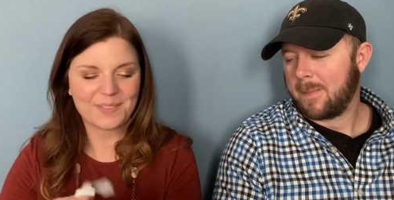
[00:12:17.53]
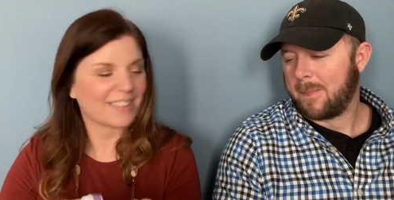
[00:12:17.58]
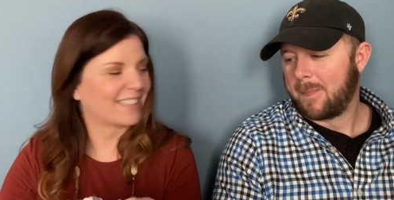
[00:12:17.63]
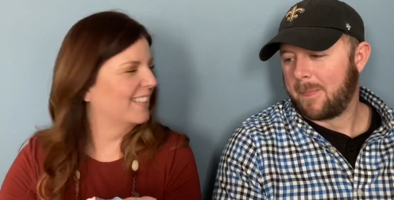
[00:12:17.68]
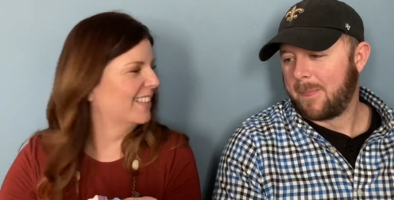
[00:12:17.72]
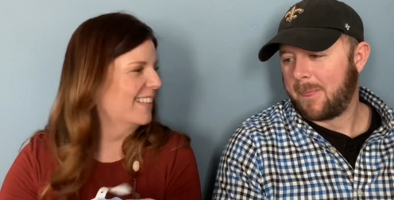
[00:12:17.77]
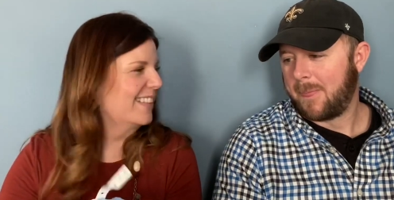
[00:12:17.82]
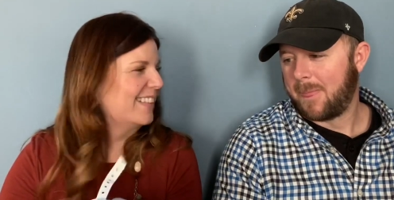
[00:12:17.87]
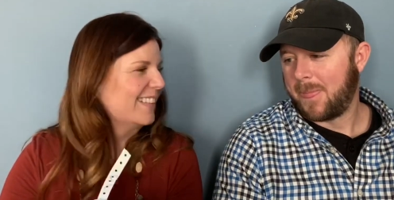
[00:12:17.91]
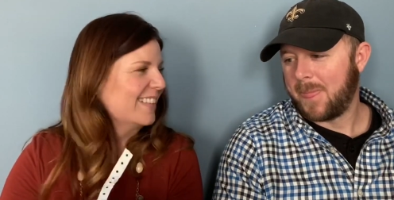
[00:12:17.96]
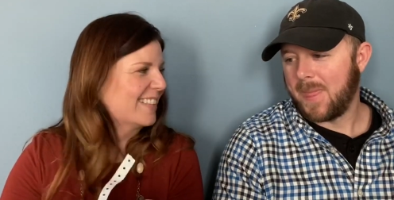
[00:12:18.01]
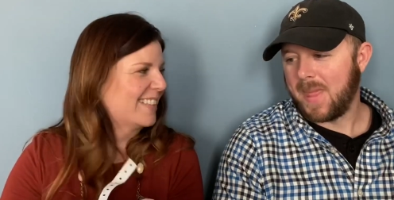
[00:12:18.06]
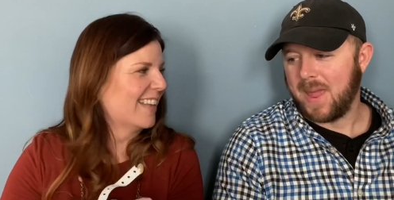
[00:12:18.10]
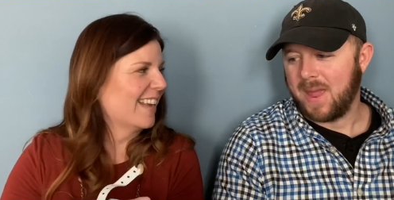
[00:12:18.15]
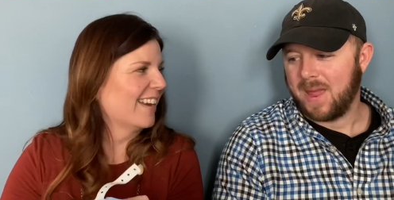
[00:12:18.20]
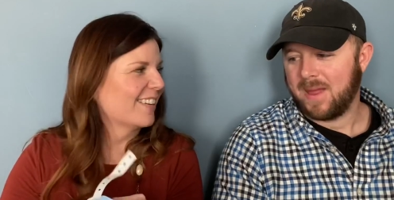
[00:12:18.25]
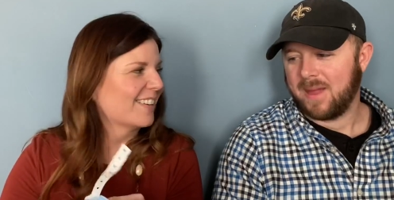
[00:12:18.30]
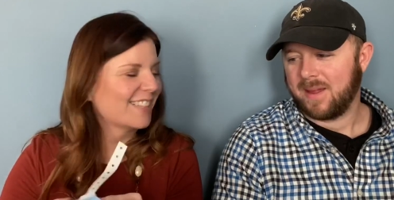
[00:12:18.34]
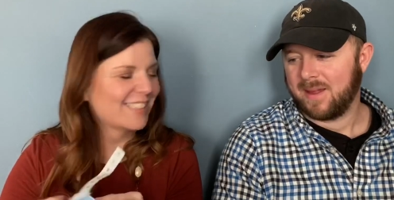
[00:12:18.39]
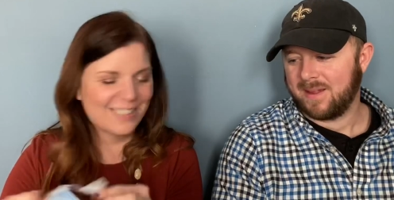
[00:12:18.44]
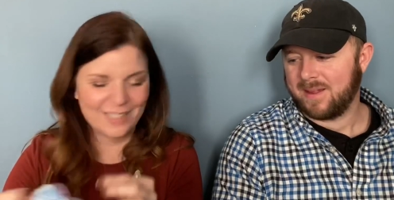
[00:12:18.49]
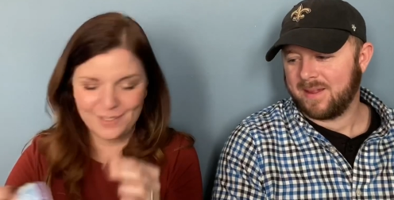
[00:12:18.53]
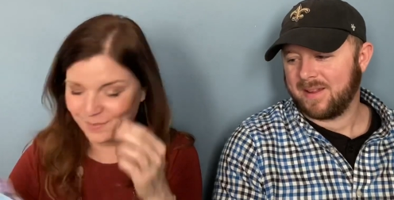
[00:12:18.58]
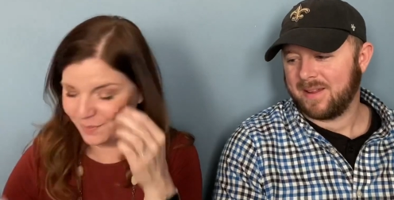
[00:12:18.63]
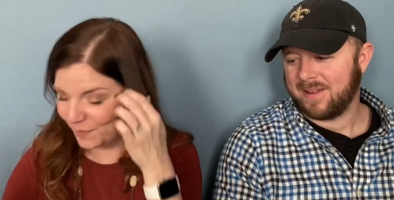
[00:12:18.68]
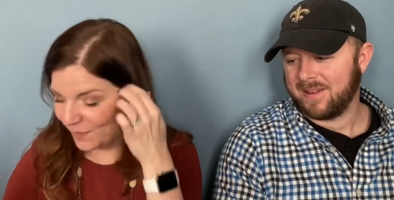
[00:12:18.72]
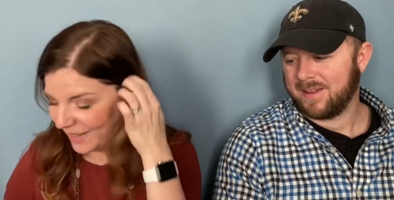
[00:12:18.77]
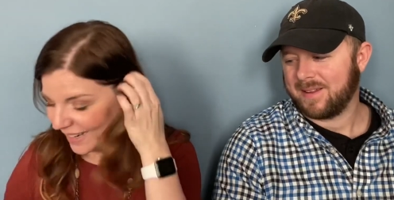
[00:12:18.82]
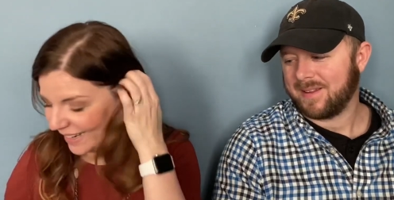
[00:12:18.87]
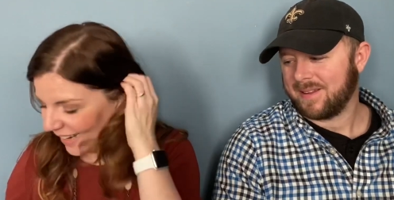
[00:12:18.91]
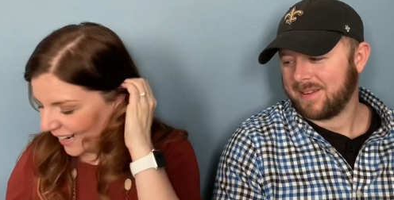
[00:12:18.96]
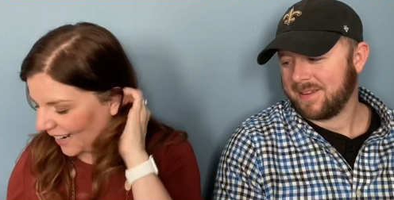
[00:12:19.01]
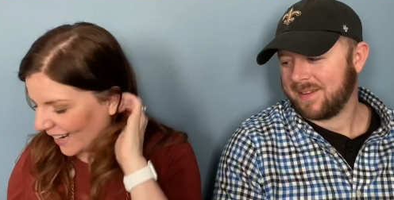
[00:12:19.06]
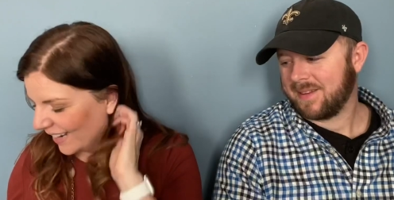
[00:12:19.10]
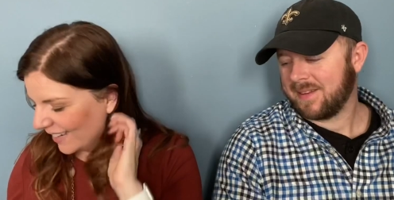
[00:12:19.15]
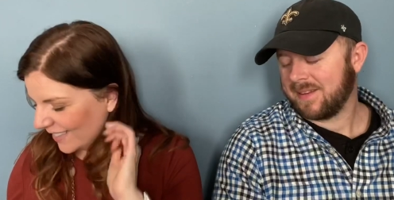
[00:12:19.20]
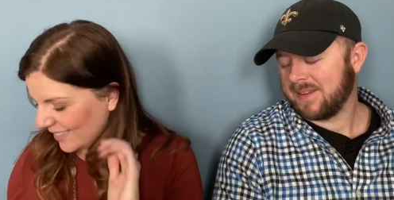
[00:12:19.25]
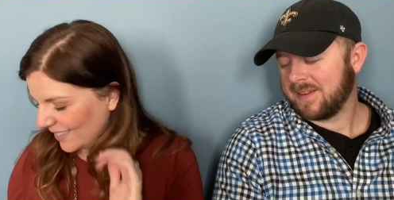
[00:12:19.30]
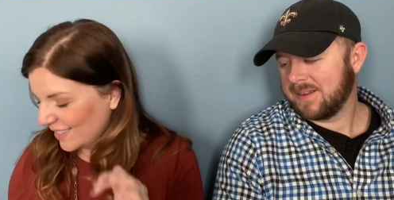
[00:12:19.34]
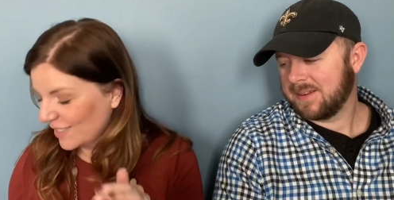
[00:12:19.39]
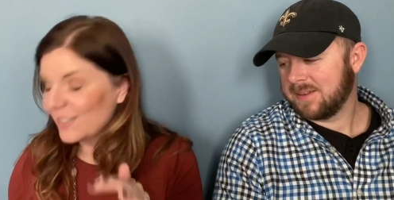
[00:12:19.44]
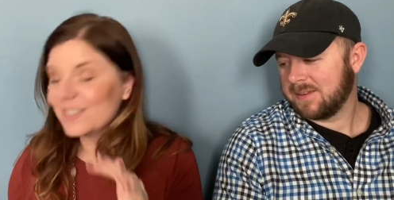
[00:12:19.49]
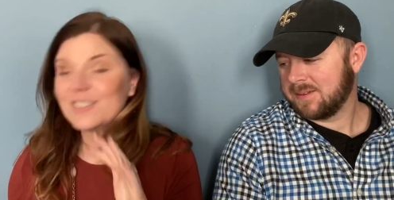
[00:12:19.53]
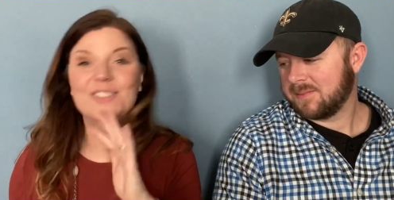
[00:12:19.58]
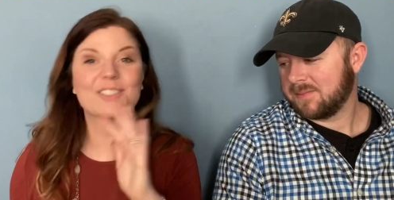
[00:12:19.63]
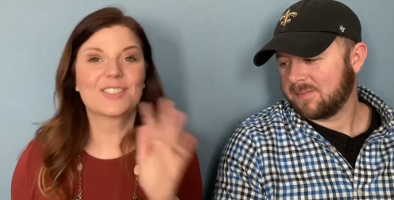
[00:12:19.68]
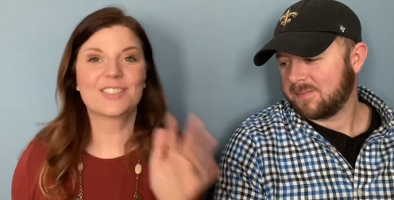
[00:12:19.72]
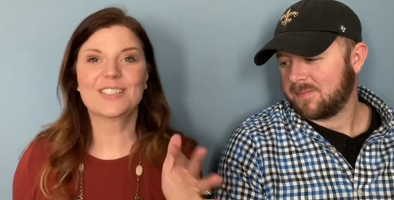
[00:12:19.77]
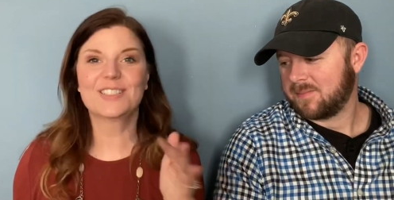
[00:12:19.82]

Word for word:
Speaker 1: clean this out at some point. This is gonna turn